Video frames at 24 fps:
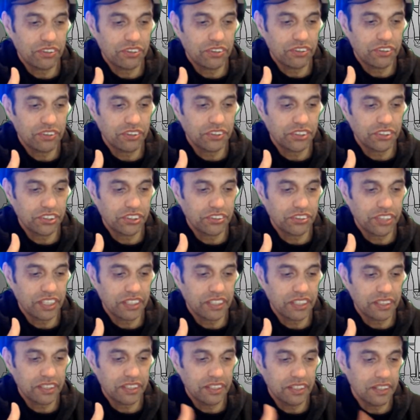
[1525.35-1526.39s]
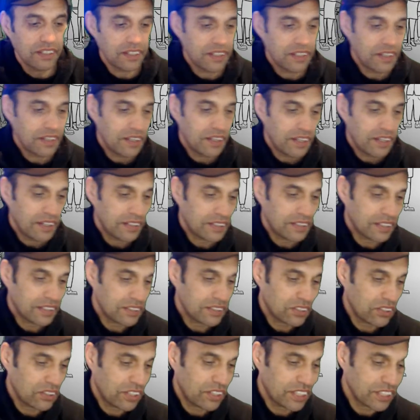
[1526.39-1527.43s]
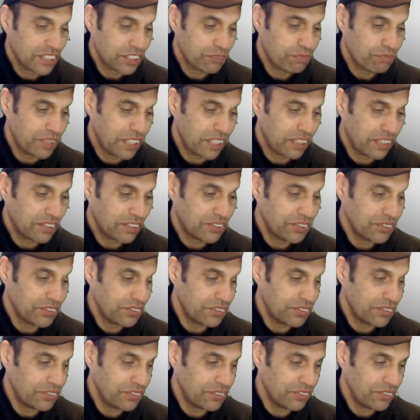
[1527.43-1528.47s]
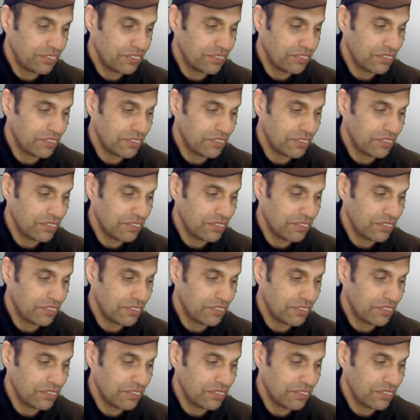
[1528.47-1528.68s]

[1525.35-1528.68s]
construct does kind of speak to